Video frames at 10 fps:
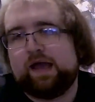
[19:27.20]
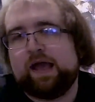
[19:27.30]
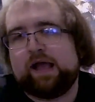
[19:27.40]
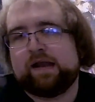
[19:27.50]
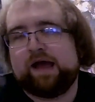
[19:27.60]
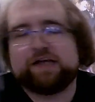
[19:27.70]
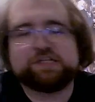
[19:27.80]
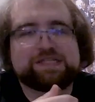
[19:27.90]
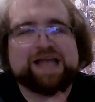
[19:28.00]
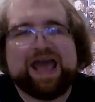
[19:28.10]
And I
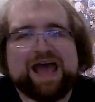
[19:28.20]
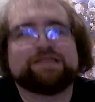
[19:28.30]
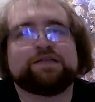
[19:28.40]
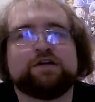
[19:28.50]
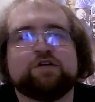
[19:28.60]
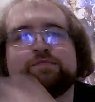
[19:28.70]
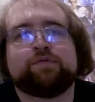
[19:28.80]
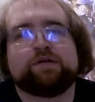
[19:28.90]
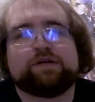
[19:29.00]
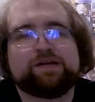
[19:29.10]
just had the
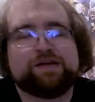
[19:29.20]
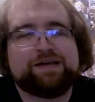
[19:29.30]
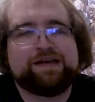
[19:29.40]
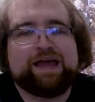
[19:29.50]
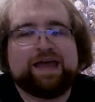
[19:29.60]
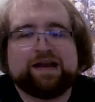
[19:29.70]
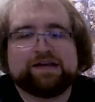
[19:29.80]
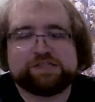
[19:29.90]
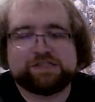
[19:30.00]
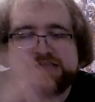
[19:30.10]
notebook, and
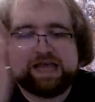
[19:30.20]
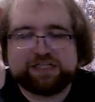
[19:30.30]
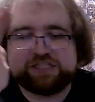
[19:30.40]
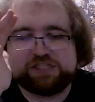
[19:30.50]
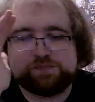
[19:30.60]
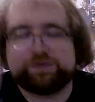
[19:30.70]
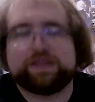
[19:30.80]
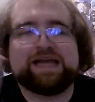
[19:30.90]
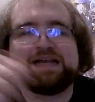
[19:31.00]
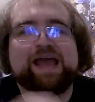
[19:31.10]
I just
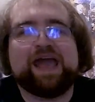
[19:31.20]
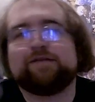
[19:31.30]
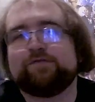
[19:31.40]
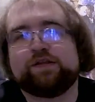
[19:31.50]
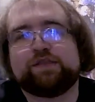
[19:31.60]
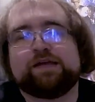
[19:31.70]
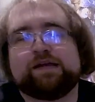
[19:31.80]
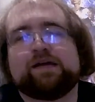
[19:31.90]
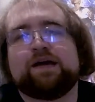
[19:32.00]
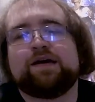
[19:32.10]
explained
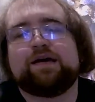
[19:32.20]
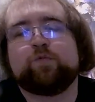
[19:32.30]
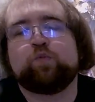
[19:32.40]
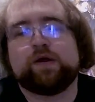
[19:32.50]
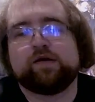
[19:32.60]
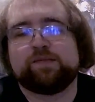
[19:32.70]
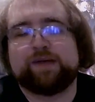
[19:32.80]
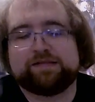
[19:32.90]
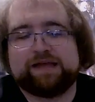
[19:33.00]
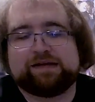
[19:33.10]
everything weird
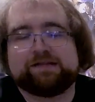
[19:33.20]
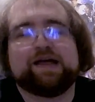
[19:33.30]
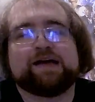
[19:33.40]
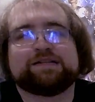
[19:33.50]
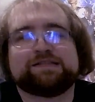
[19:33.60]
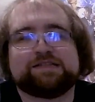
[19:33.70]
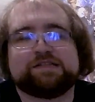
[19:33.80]
about that class.